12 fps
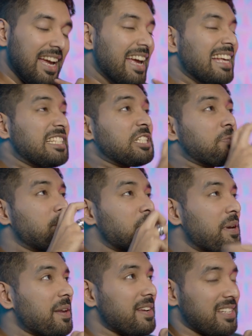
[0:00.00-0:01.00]
His
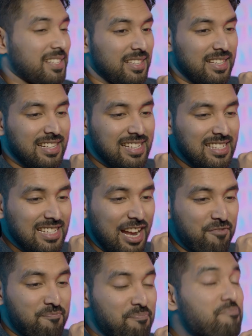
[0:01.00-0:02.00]
spirit is
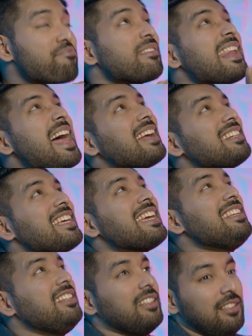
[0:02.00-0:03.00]
now plugged
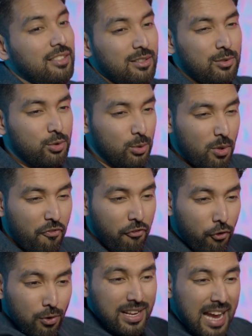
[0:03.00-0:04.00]
in to the
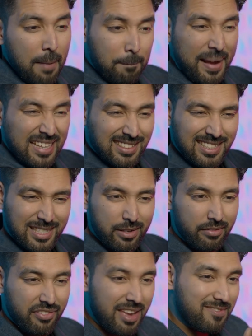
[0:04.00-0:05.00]
full
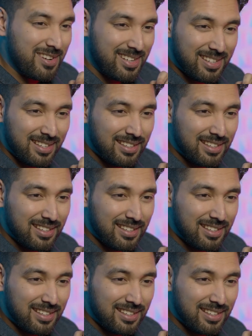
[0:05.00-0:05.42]
capacity of heaven.